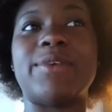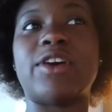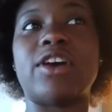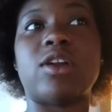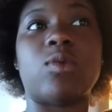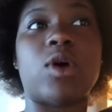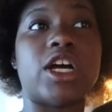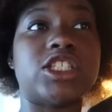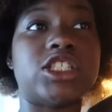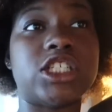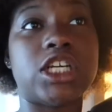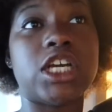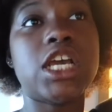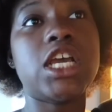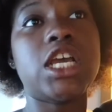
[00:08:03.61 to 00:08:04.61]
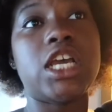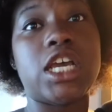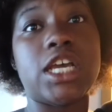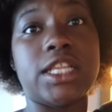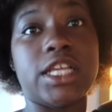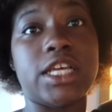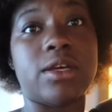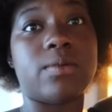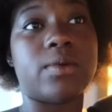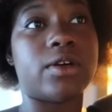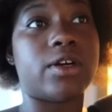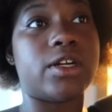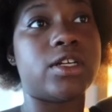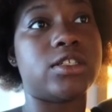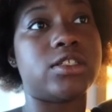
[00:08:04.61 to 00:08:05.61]
We're gonna wash it and then we're
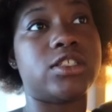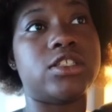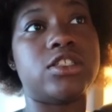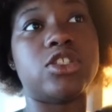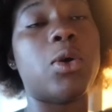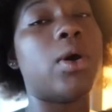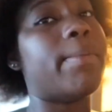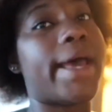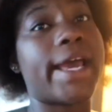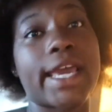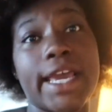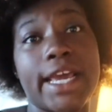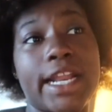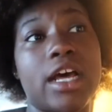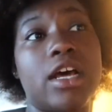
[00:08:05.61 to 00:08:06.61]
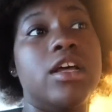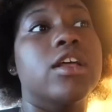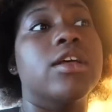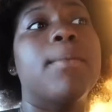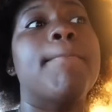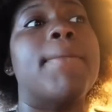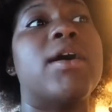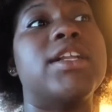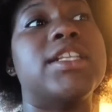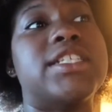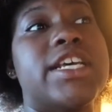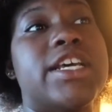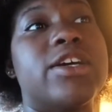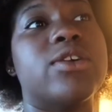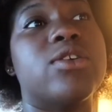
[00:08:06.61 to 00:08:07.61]
gonna just throw it back in a
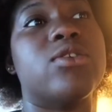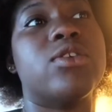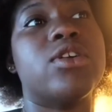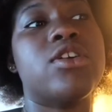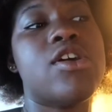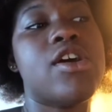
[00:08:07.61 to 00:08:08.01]
ponytail